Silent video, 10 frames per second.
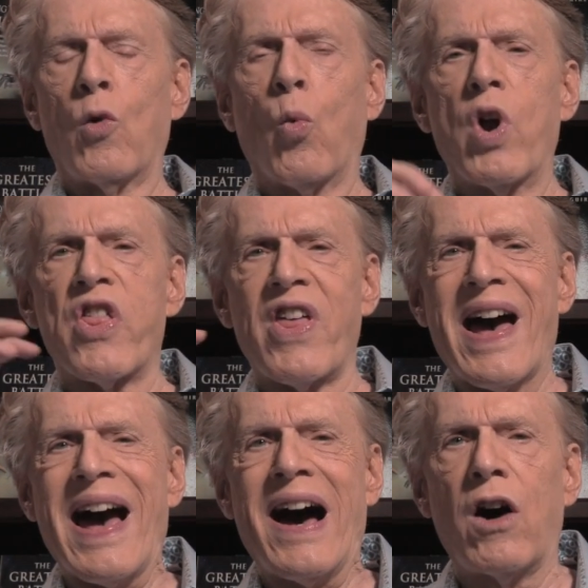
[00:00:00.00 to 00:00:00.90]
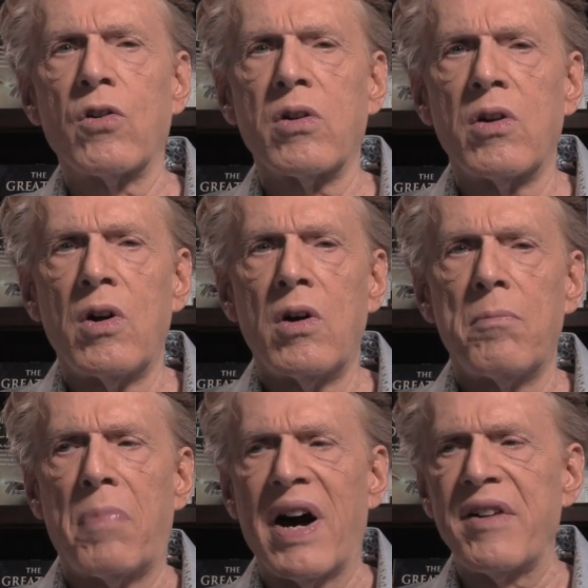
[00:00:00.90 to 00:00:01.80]
without,
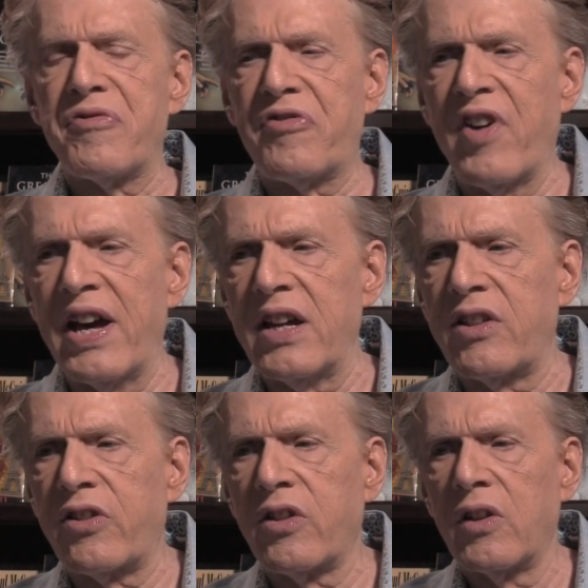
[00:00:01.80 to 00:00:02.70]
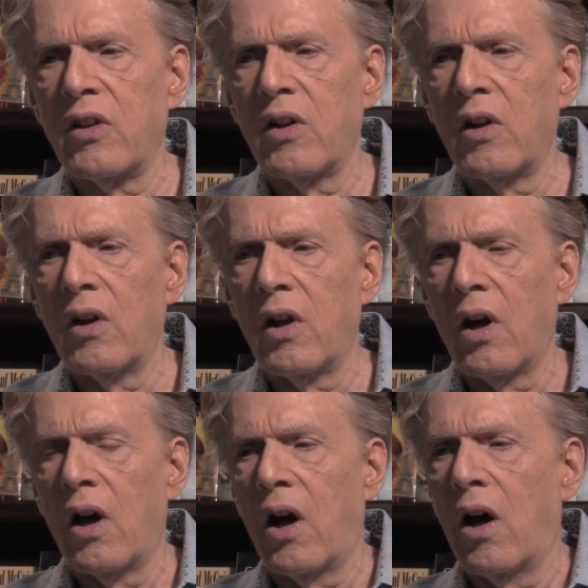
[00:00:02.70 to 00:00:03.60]
by faith,
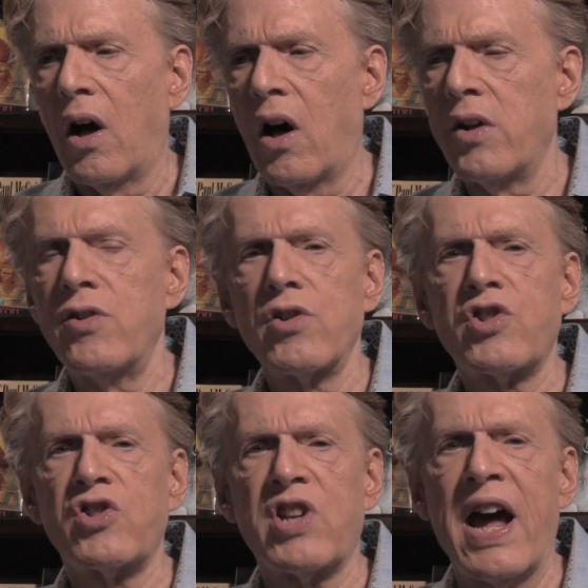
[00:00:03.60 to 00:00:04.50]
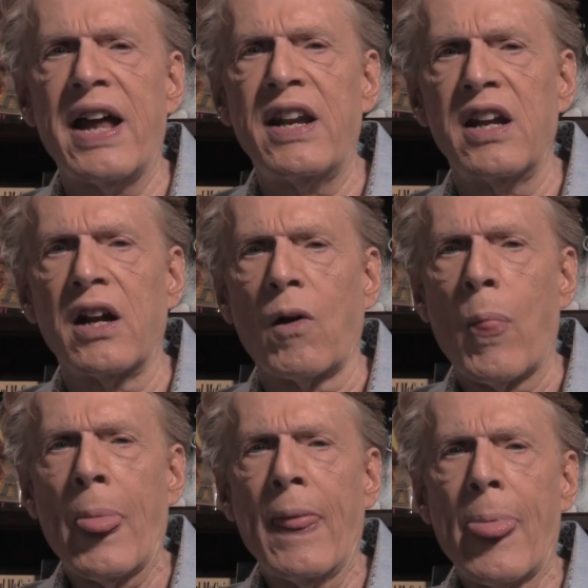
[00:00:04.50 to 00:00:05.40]
understanding
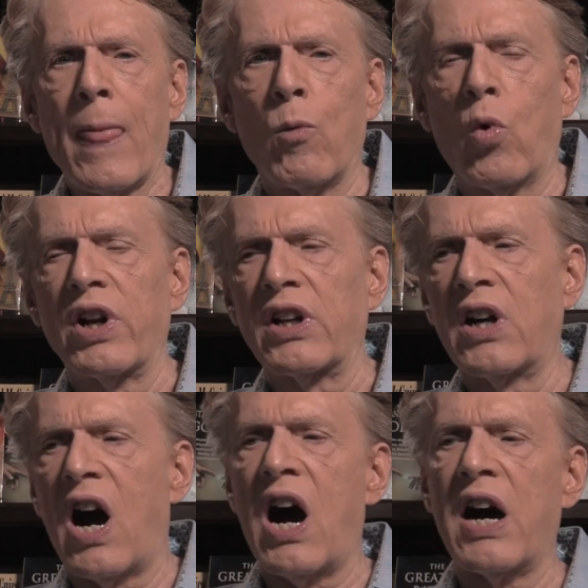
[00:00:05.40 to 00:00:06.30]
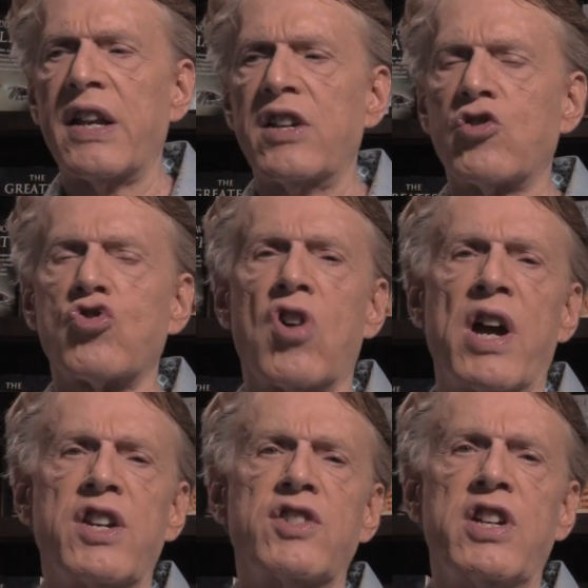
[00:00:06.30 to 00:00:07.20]
what God is
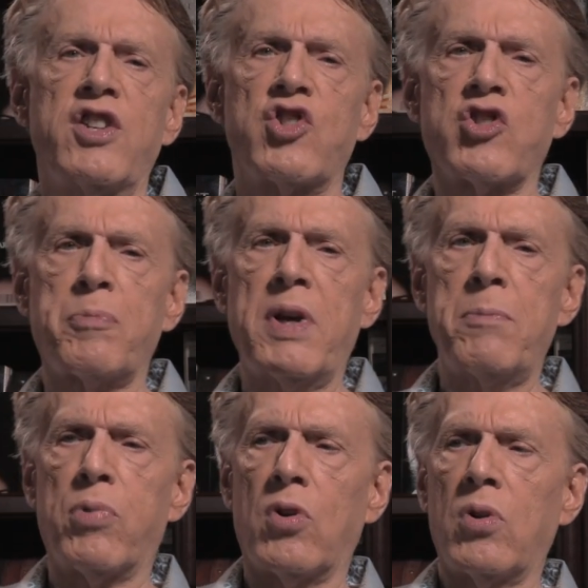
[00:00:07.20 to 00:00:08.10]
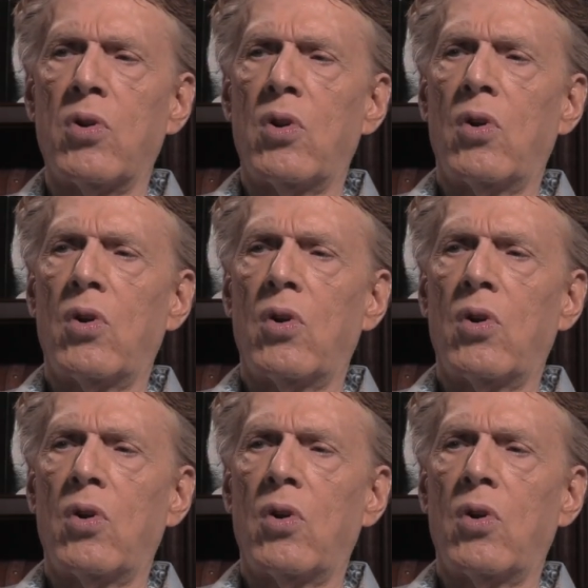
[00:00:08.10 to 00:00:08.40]
trying to teach His people